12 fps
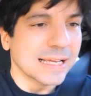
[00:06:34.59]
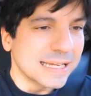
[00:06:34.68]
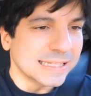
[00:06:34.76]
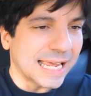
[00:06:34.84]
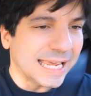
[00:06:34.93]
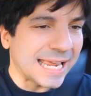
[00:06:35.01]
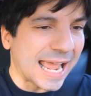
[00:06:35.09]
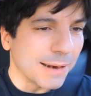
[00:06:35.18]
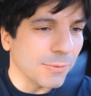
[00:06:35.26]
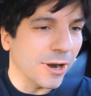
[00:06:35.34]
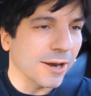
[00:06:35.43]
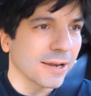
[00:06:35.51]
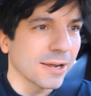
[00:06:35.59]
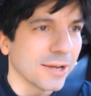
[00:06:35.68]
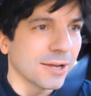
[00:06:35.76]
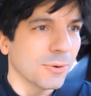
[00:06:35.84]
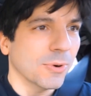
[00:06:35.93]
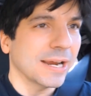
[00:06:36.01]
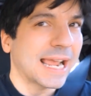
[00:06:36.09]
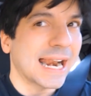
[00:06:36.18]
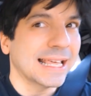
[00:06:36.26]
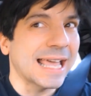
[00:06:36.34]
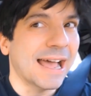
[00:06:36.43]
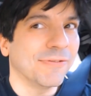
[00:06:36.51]
See, again, we're
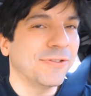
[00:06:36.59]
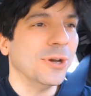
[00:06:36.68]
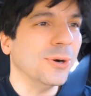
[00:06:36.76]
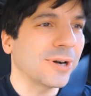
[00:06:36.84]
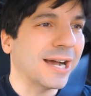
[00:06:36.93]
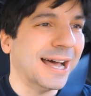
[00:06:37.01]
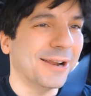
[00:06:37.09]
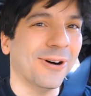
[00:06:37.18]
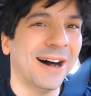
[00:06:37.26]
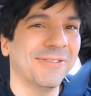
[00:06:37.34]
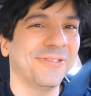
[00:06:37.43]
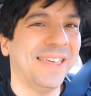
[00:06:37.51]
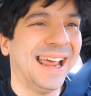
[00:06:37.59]
getting that fuel cut off